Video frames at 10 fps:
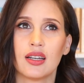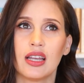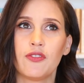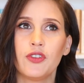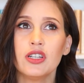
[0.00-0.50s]

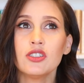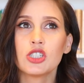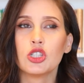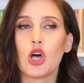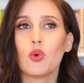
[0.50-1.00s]
it
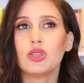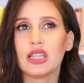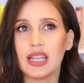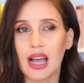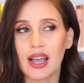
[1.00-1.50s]
feels
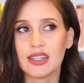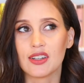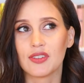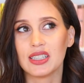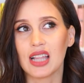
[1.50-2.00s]
lonely kind
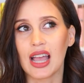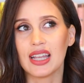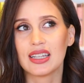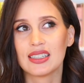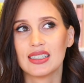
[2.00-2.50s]
of, and
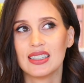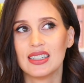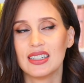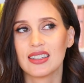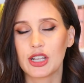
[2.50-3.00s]
like
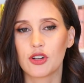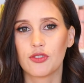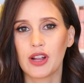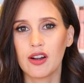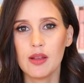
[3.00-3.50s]
like
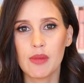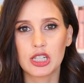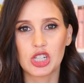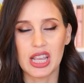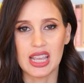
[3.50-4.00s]
you're very
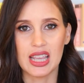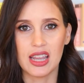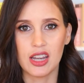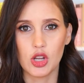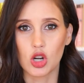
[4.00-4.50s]
much
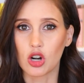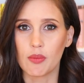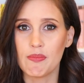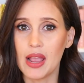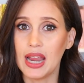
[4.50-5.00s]
in your
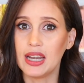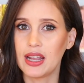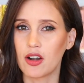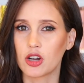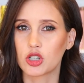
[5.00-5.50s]
main
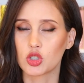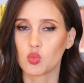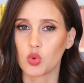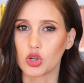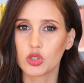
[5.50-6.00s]
character's
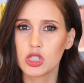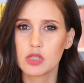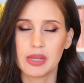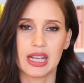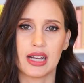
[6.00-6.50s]

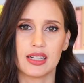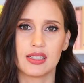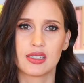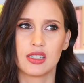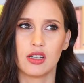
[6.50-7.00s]
world
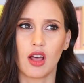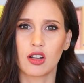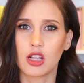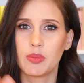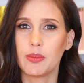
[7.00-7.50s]
because not
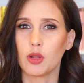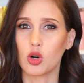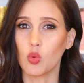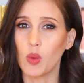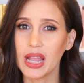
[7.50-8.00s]
a lot of people
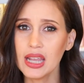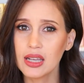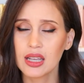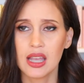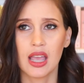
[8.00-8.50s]
are
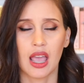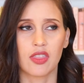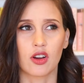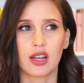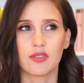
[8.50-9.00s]
awake
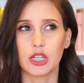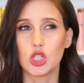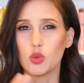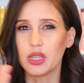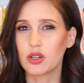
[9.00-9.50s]
and they're kind of
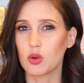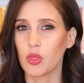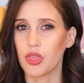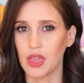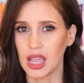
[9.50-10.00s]
like doing their
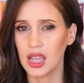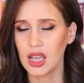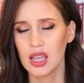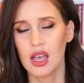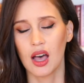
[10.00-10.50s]
own
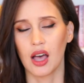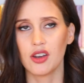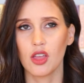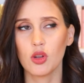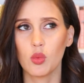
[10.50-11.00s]
thing.
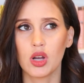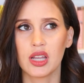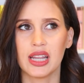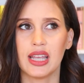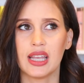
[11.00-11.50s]
Another
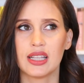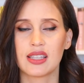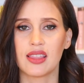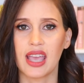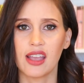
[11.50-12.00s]
one
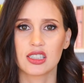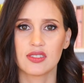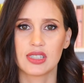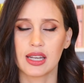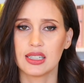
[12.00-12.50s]
is The Chaos
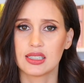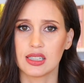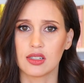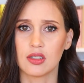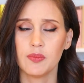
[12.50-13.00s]
of Standing
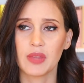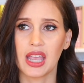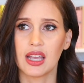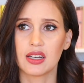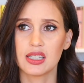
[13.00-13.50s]
Still,
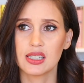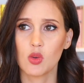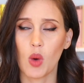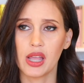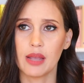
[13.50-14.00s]
and this is
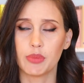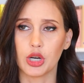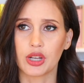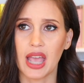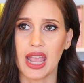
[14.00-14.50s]
a Y A
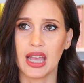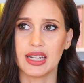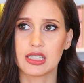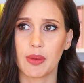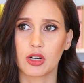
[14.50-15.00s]
book,
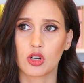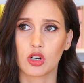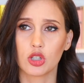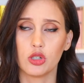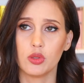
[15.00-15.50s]
and it's about a
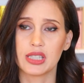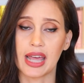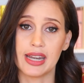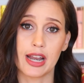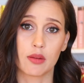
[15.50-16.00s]
girl who's
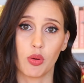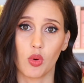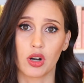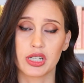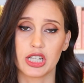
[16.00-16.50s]
at an
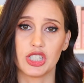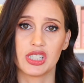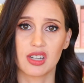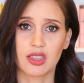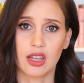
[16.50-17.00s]
airport and
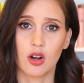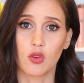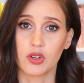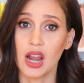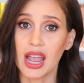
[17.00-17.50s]
she's stuck there
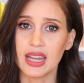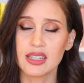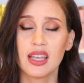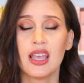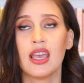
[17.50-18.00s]

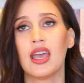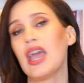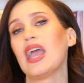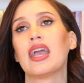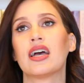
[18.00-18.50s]
overnight.
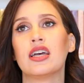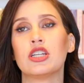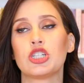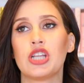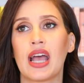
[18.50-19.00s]

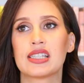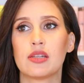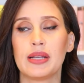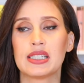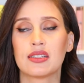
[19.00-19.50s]
And she has
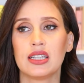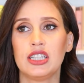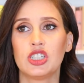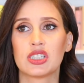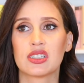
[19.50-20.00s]
to
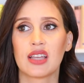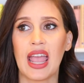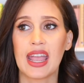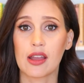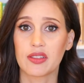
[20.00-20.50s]
basically just
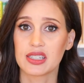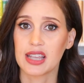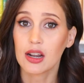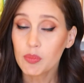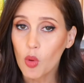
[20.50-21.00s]
hang out at
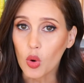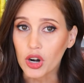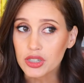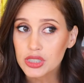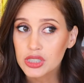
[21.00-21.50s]
this
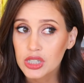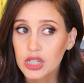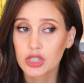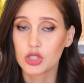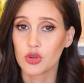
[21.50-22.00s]
airport
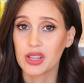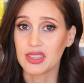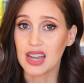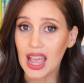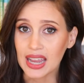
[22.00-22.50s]
during
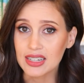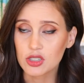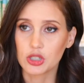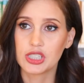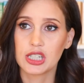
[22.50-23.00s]
the night.
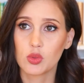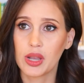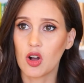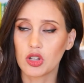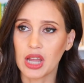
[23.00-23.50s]
So she stays
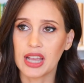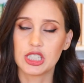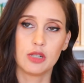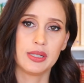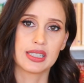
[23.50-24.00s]
awake all night,
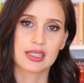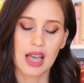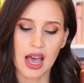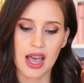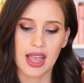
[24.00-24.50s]
she meets this
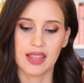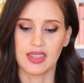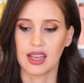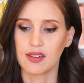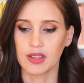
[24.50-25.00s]
guy,
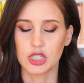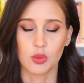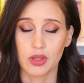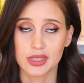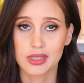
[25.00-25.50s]
and they kind of like
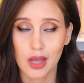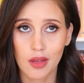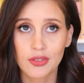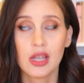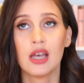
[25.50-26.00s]
do all this
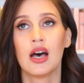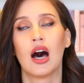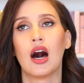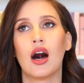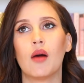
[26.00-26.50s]
stuff.
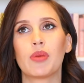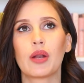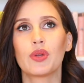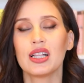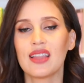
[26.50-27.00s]
Um, but
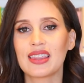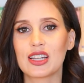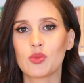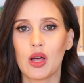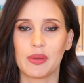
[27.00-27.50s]
I really like
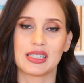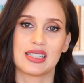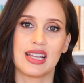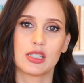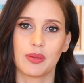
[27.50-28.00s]
that as well because
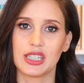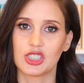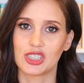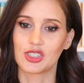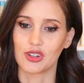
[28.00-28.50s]
it takes place
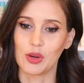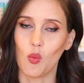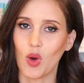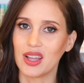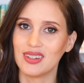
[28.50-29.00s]
just
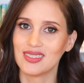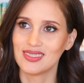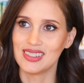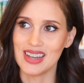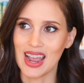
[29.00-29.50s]
during one
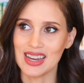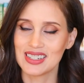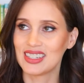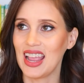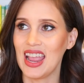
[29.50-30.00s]

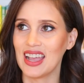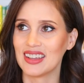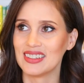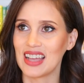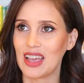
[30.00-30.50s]
night.
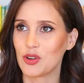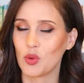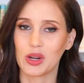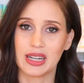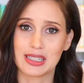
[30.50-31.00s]
And I don't
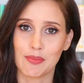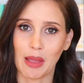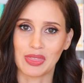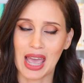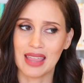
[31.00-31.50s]
know what it is
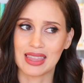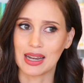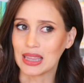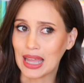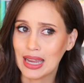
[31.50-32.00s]
about that
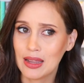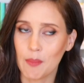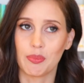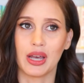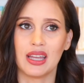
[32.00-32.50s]
that I
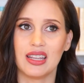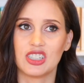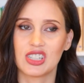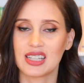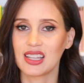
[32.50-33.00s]
like, but
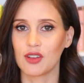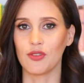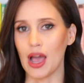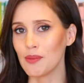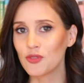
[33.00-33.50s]
it just has like a
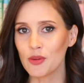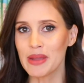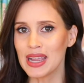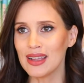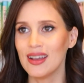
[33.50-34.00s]
vibe for
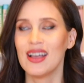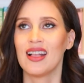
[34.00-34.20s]
me